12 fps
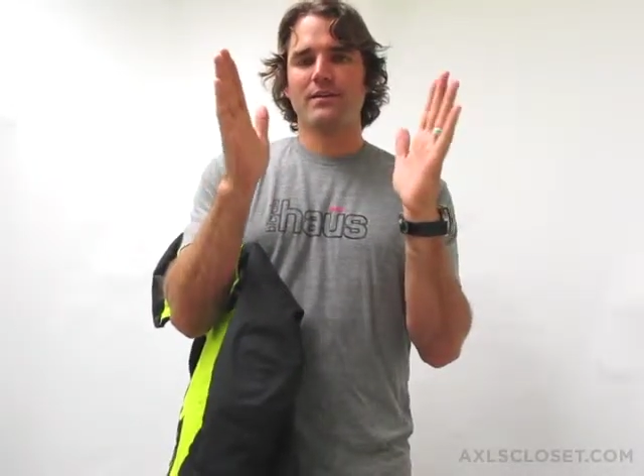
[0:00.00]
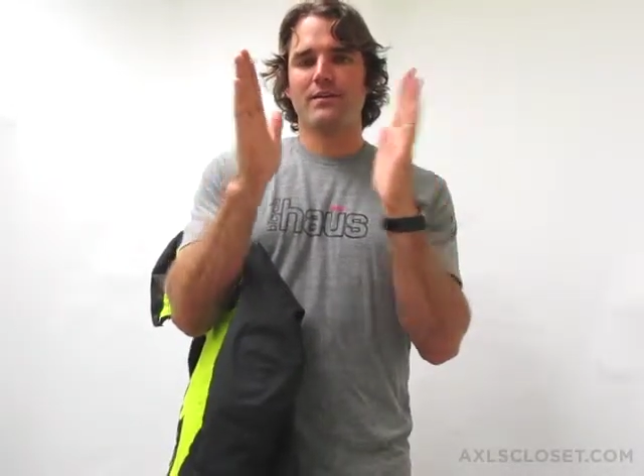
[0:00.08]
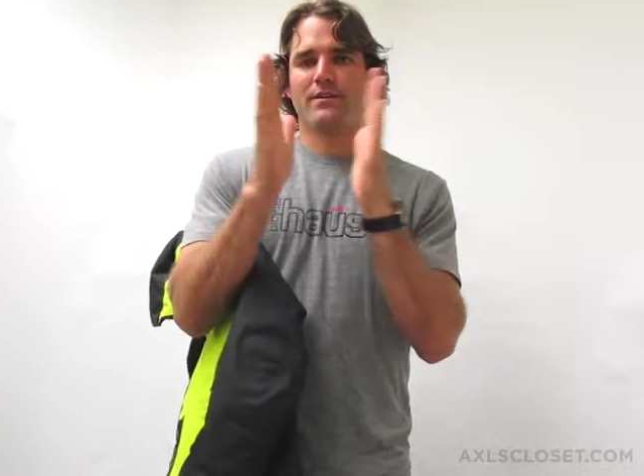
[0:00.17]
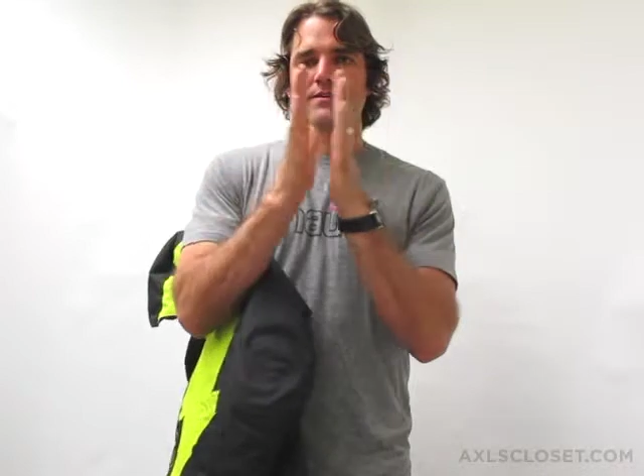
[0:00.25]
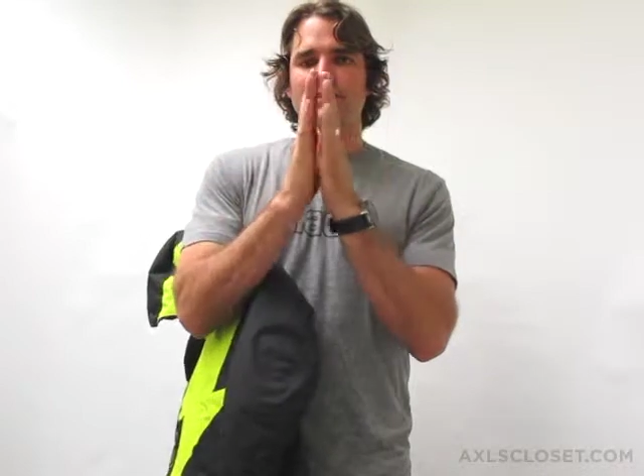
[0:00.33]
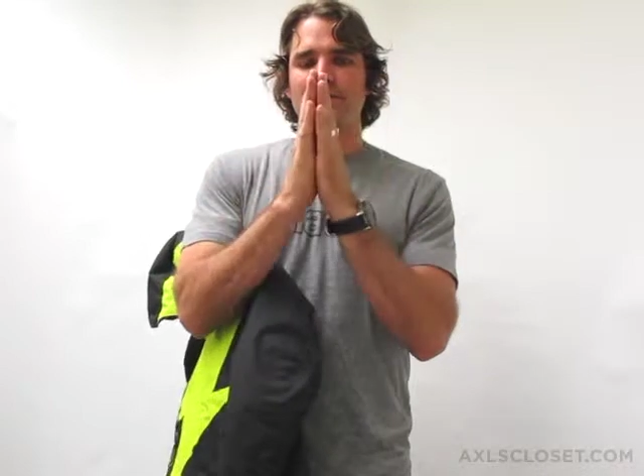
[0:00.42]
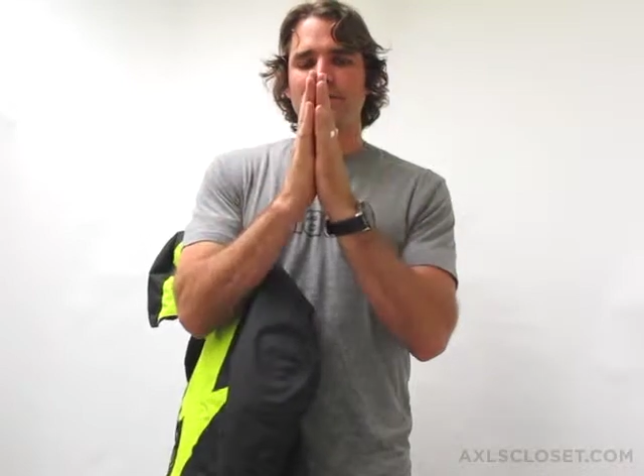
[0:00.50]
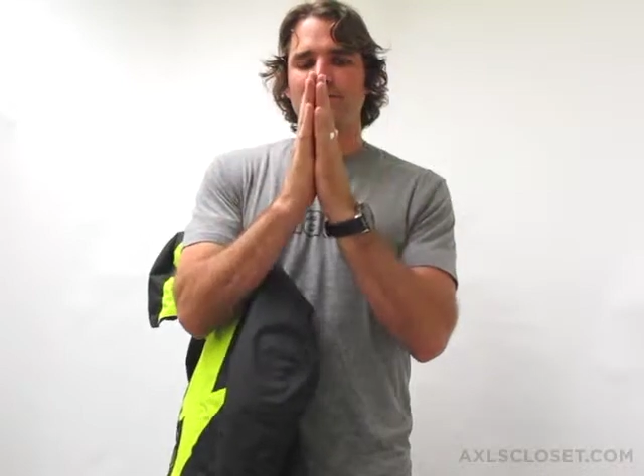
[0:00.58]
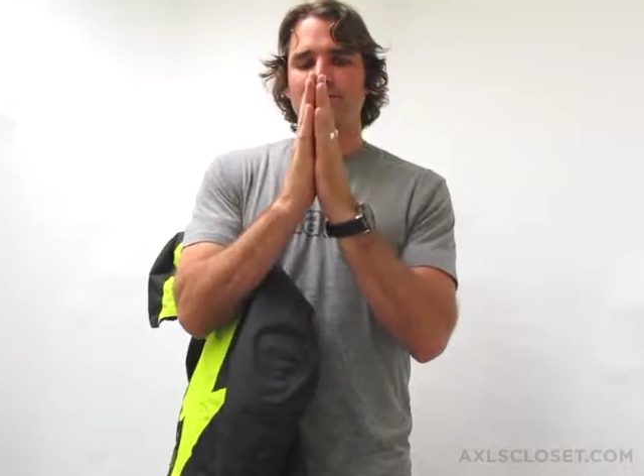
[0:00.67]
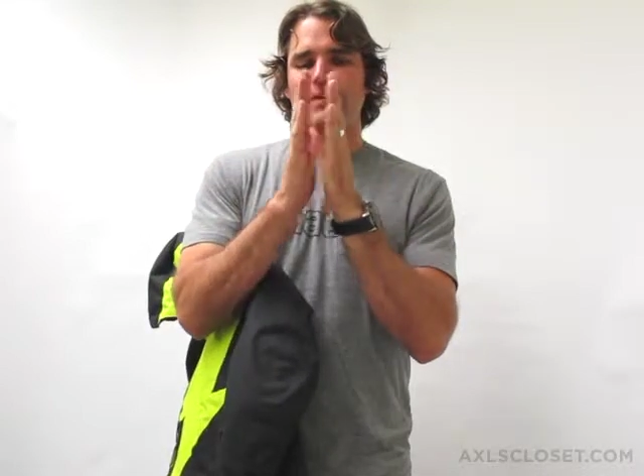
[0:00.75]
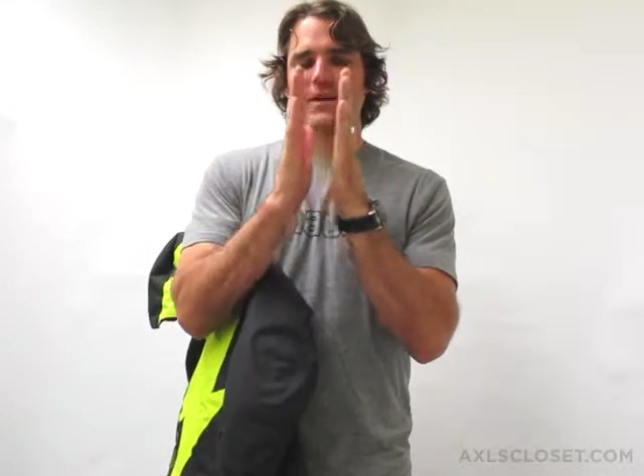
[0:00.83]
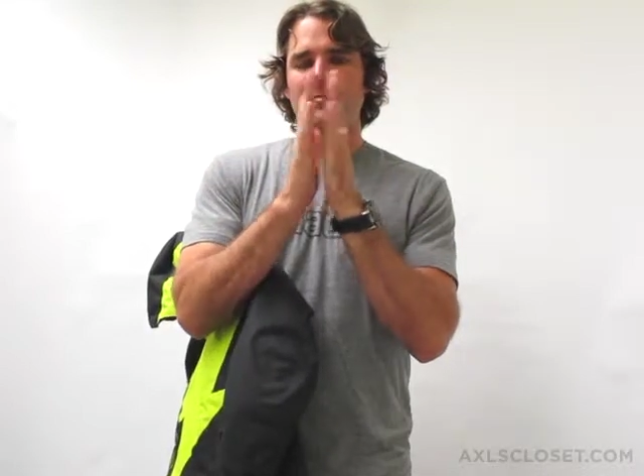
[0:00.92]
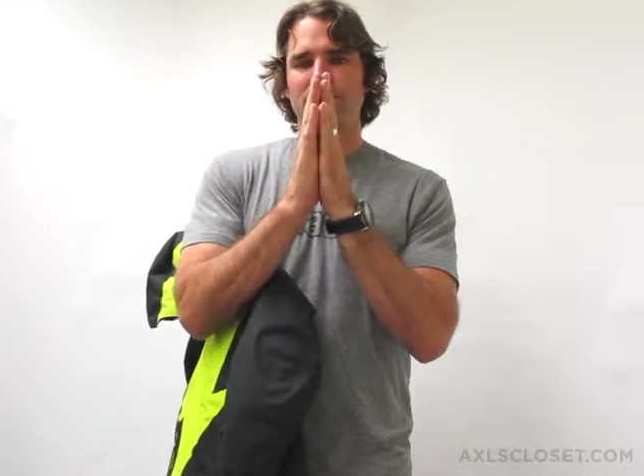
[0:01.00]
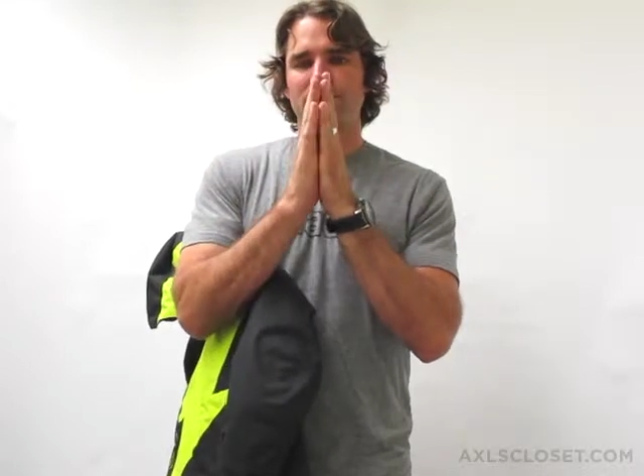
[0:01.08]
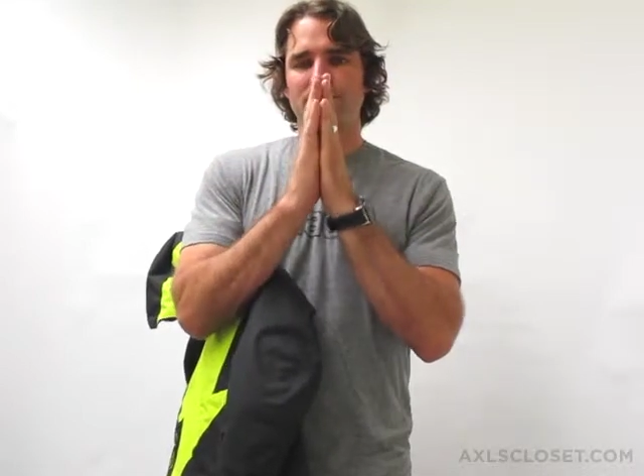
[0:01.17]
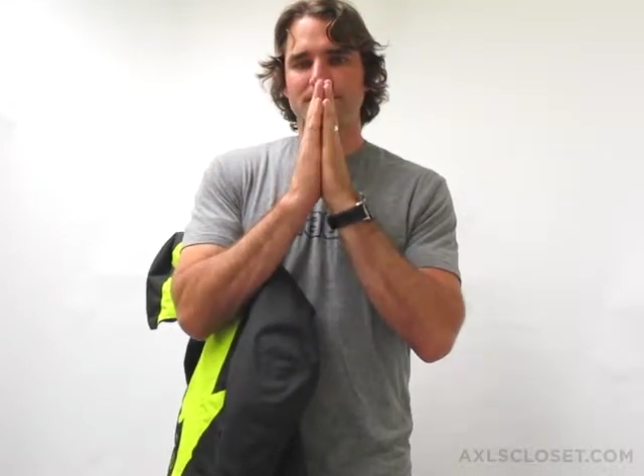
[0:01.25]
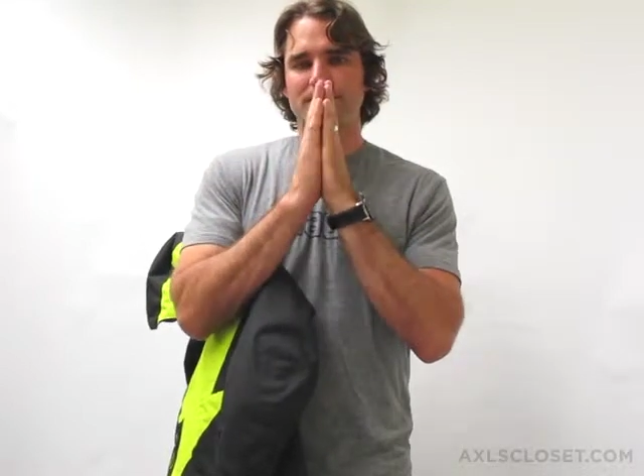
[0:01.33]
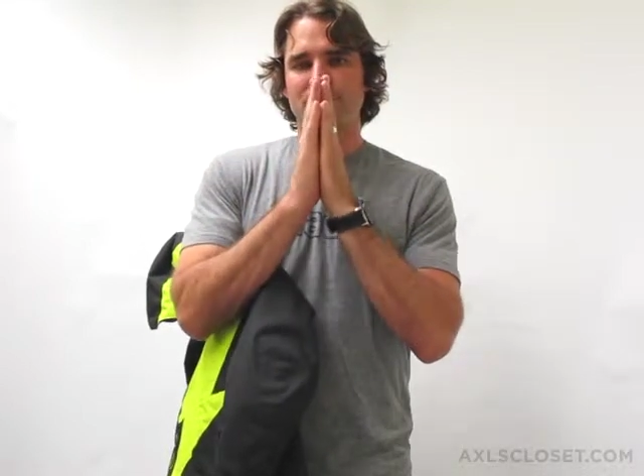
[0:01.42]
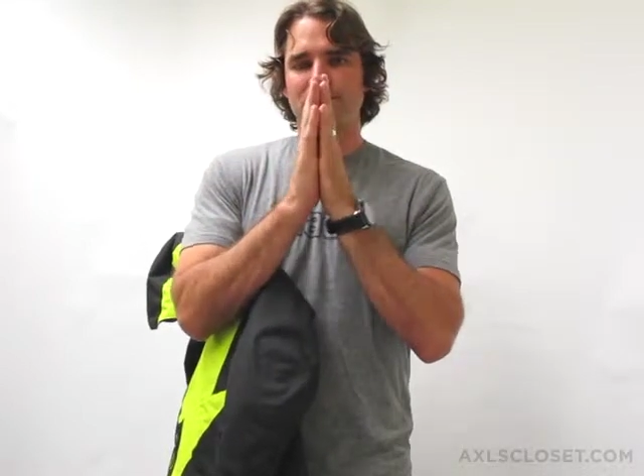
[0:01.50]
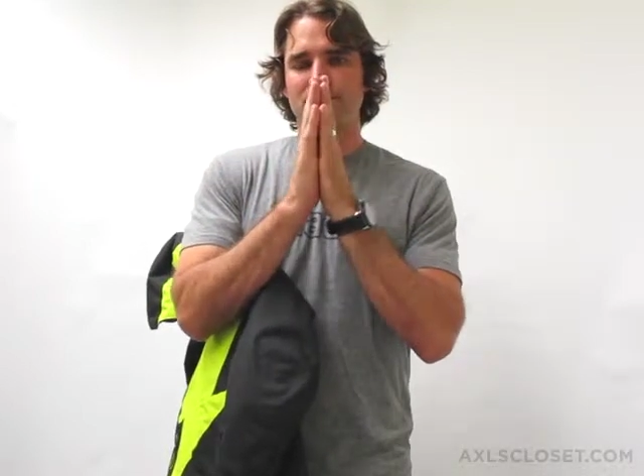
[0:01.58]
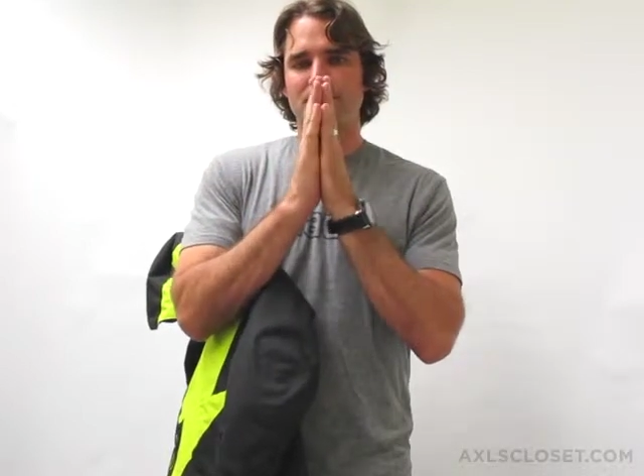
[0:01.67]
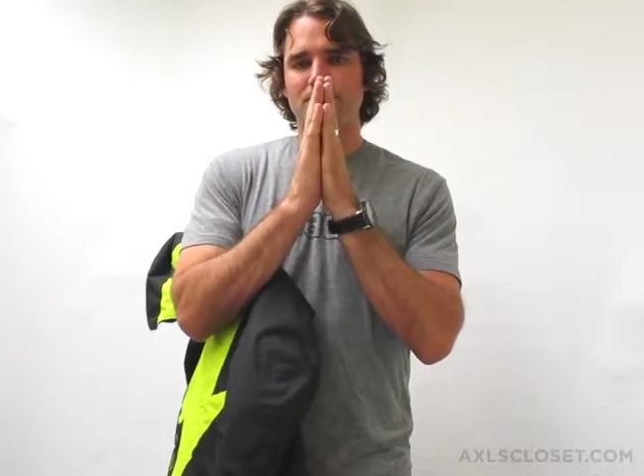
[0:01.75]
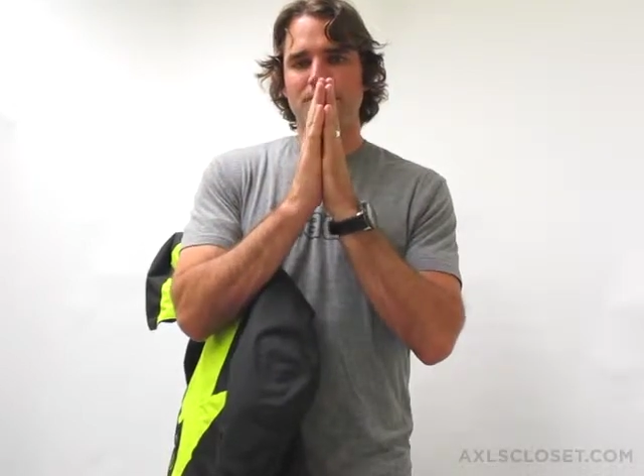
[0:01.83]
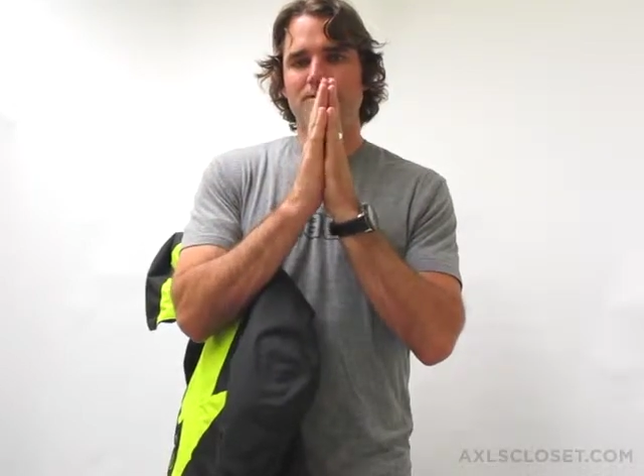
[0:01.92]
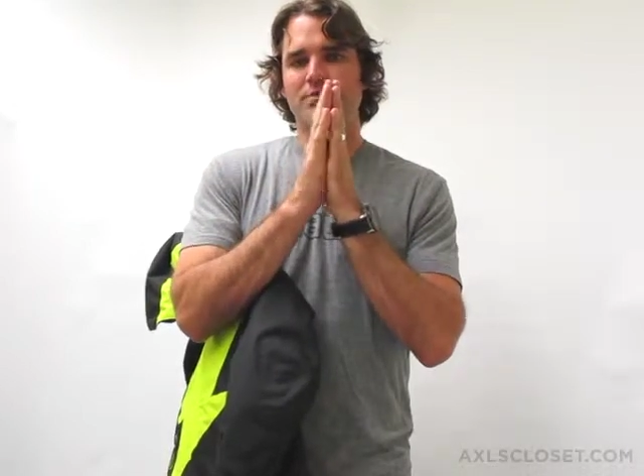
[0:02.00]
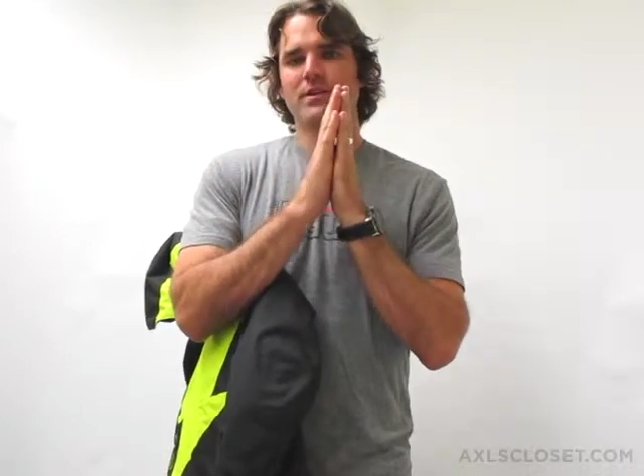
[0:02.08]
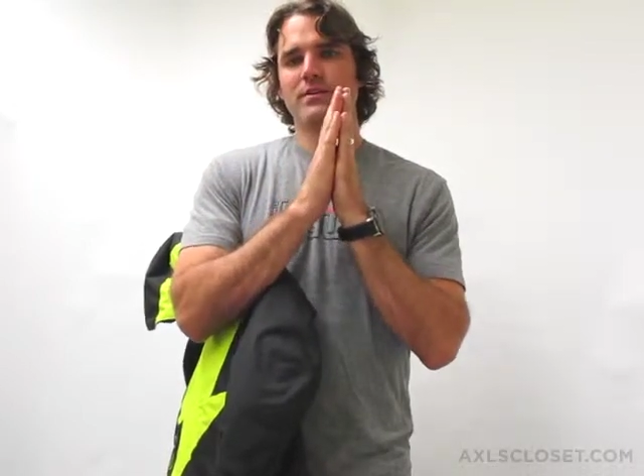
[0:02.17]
there's another fabric that's sandwiched in between,